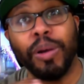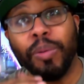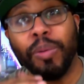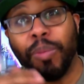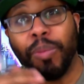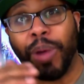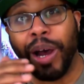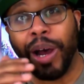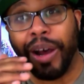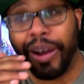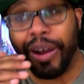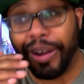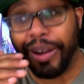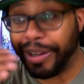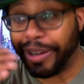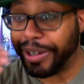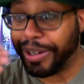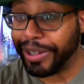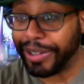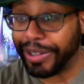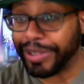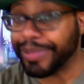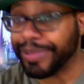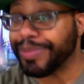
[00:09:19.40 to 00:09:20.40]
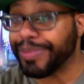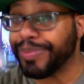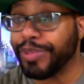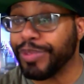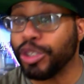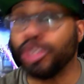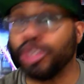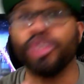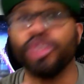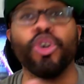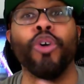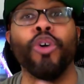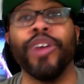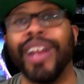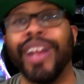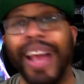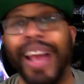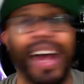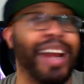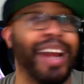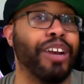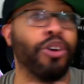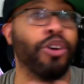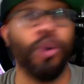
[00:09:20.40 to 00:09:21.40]
uh,
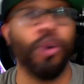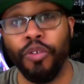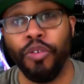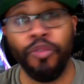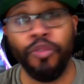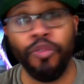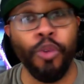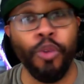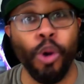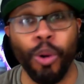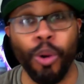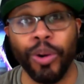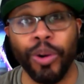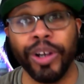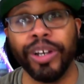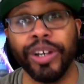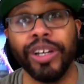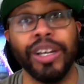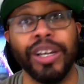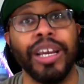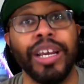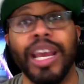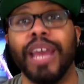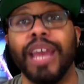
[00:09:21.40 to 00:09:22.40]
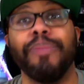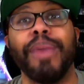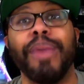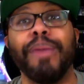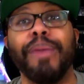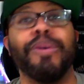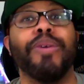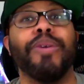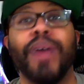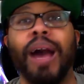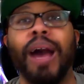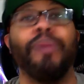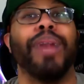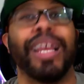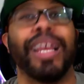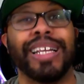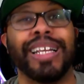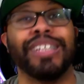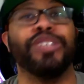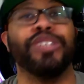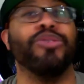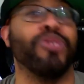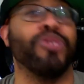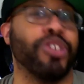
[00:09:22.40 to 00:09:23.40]
storyline going forward. And maybe I would like to
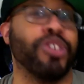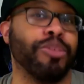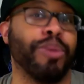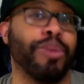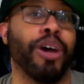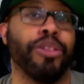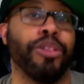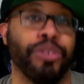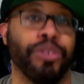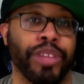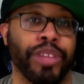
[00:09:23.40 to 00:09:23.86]
see you some other